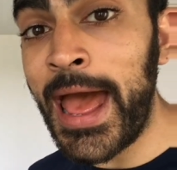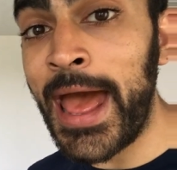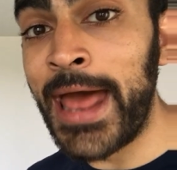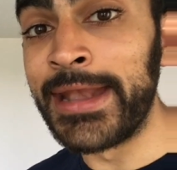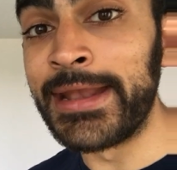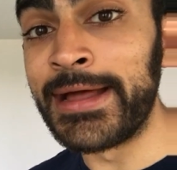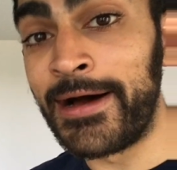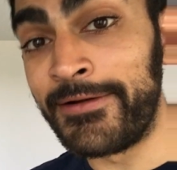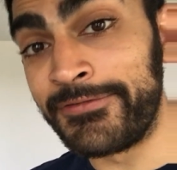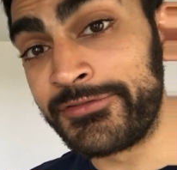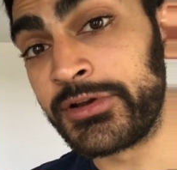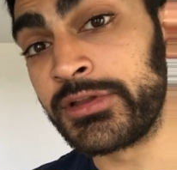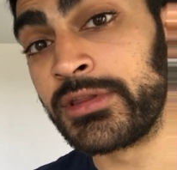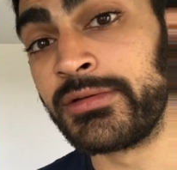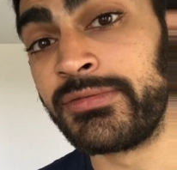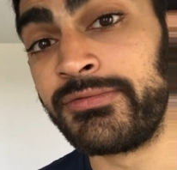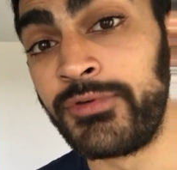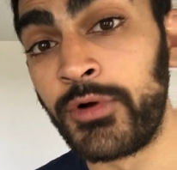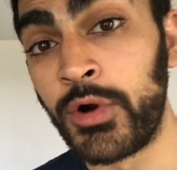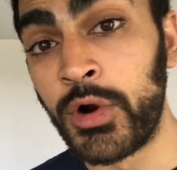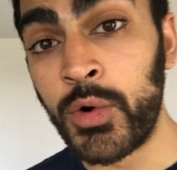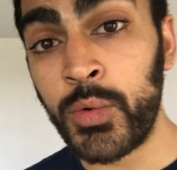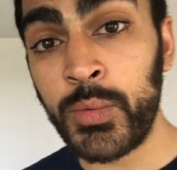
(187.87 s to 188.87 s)
and after the
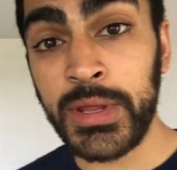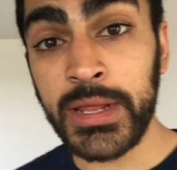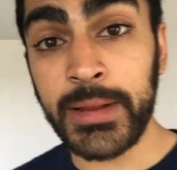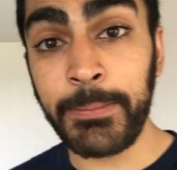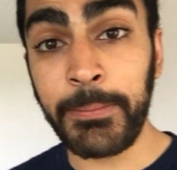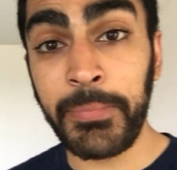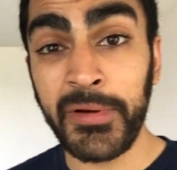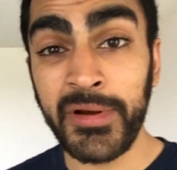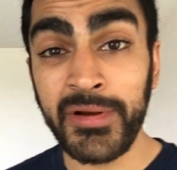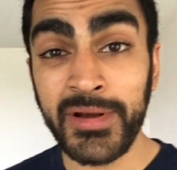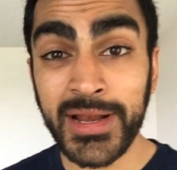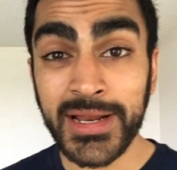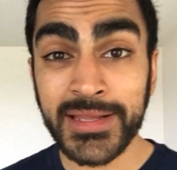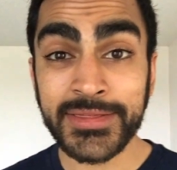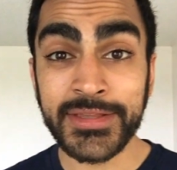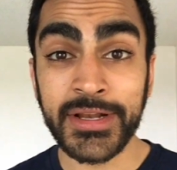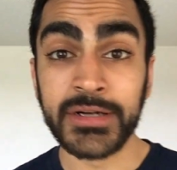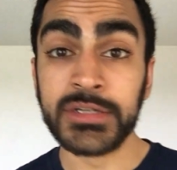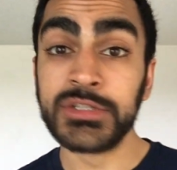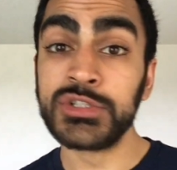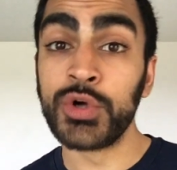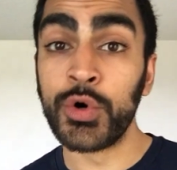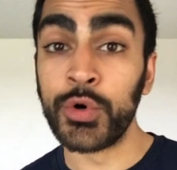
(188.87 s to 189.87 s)
four week period,
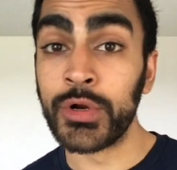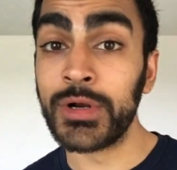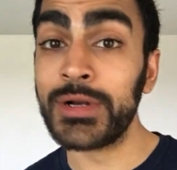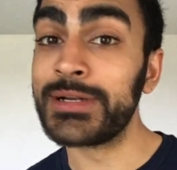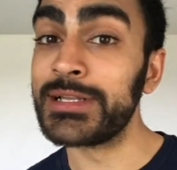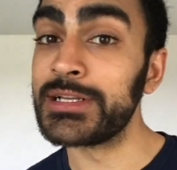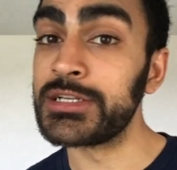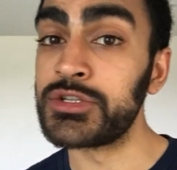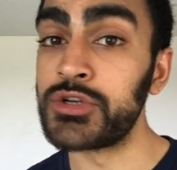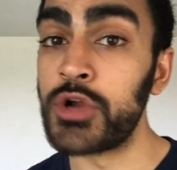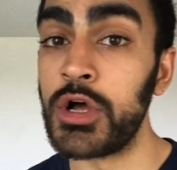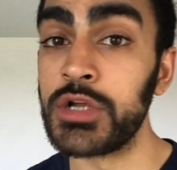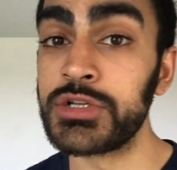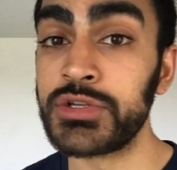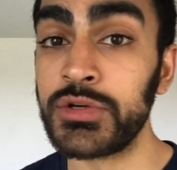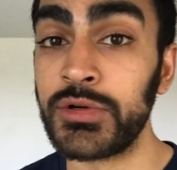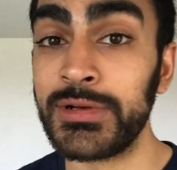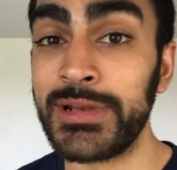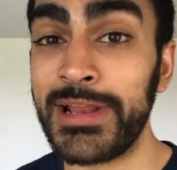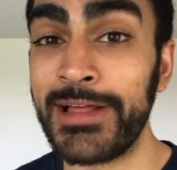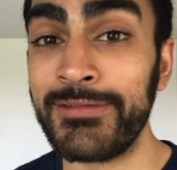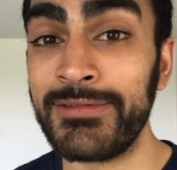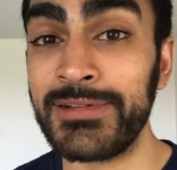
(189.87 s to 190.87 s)
their total
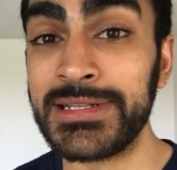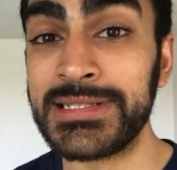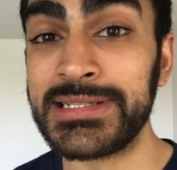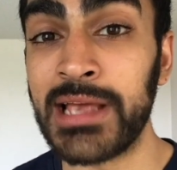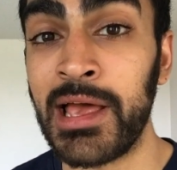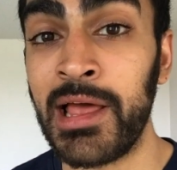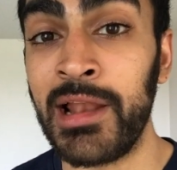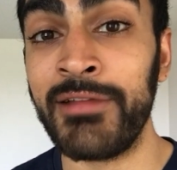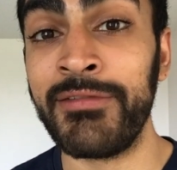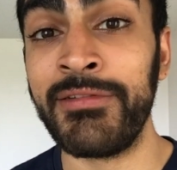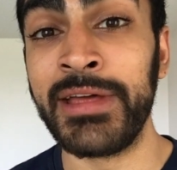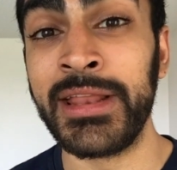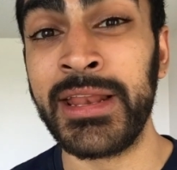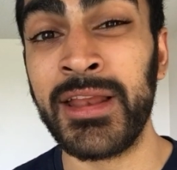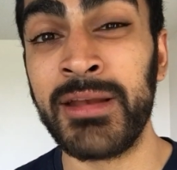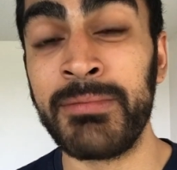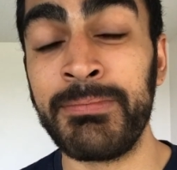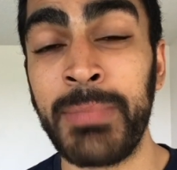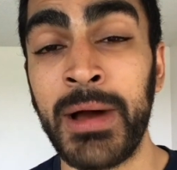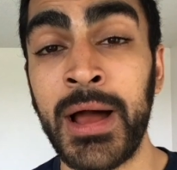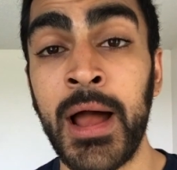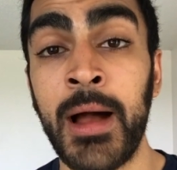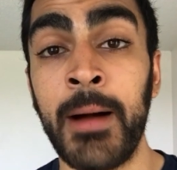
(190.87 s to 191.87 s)
testosterone levels
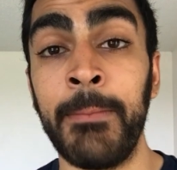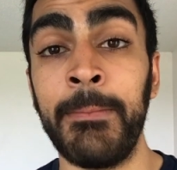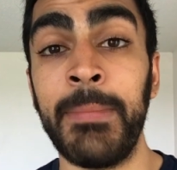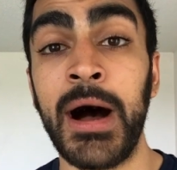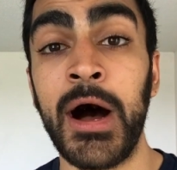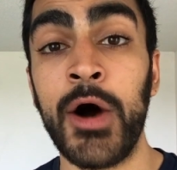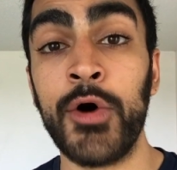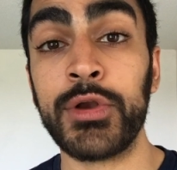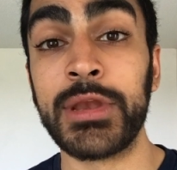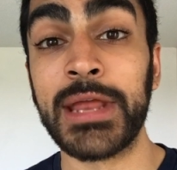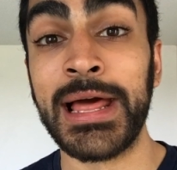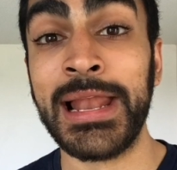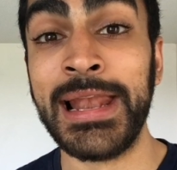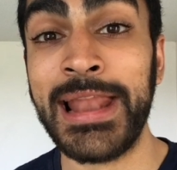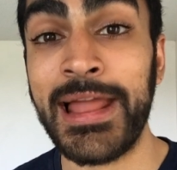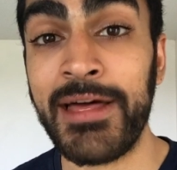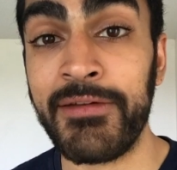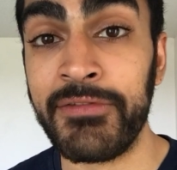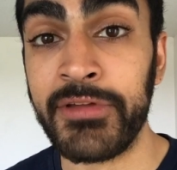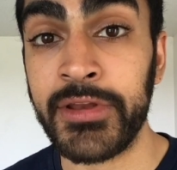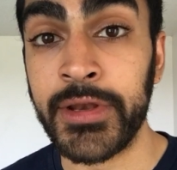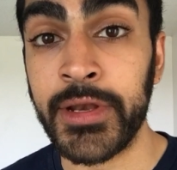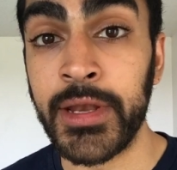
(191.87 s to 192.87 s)
elevated by about
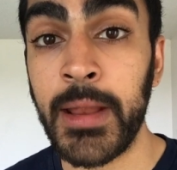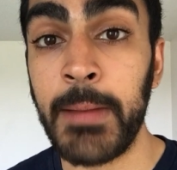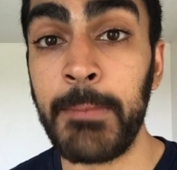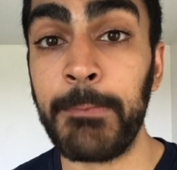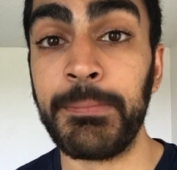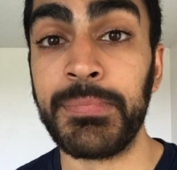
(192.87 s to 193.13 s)
11